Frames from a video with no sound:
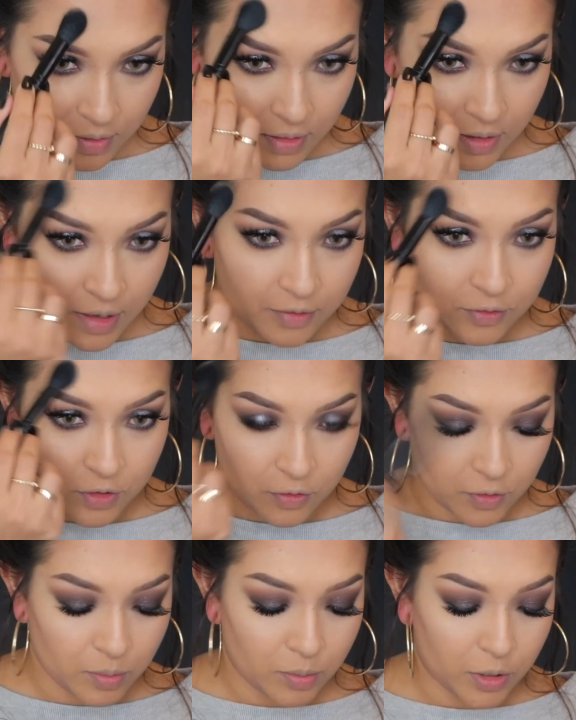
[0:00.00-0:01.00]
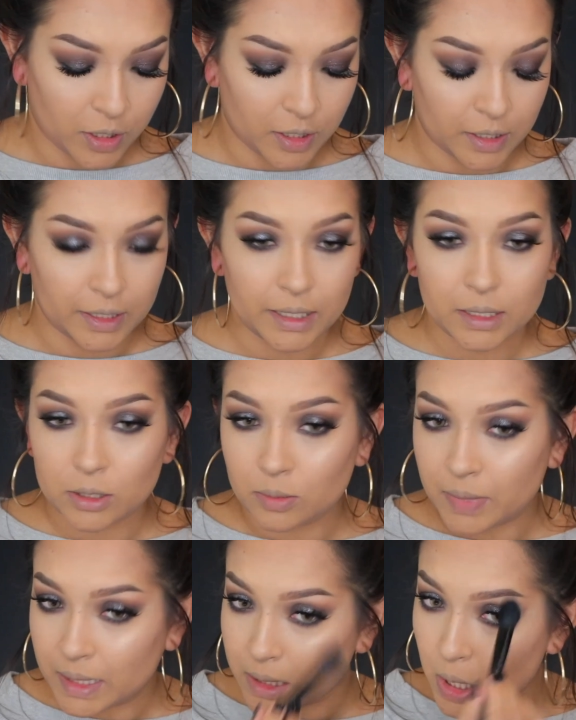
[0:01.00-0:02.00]
The leftover, put a little
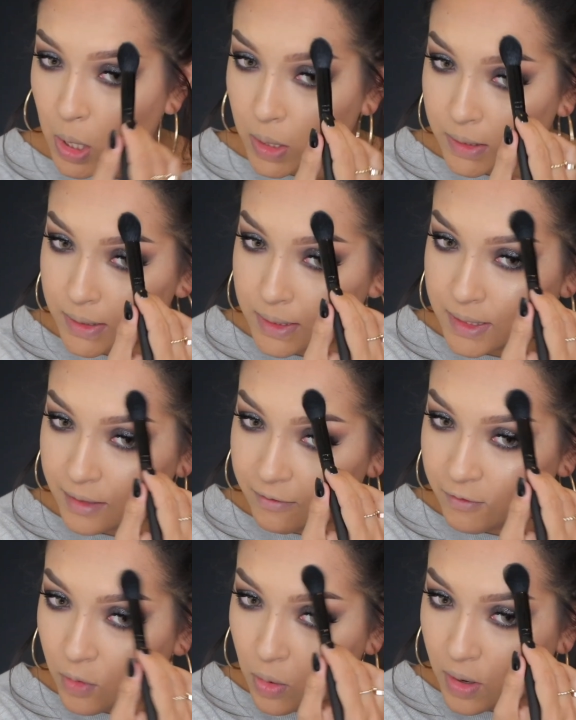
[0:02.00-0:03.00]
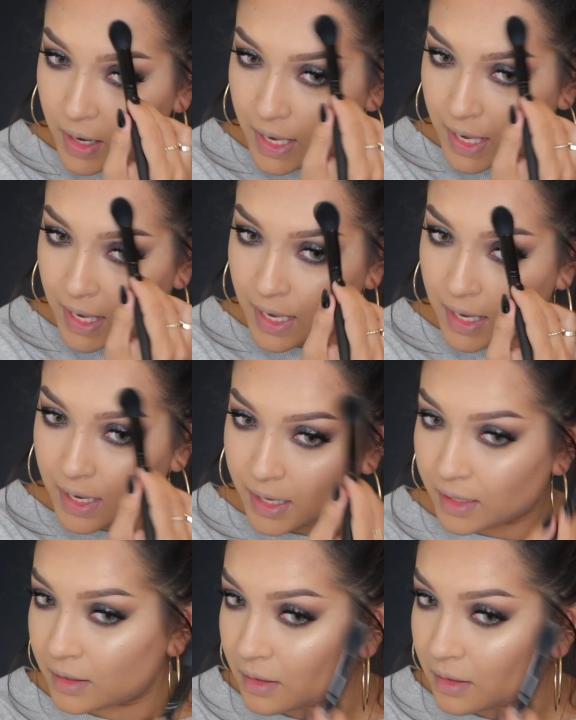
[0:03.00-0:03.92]
bit on the forehead.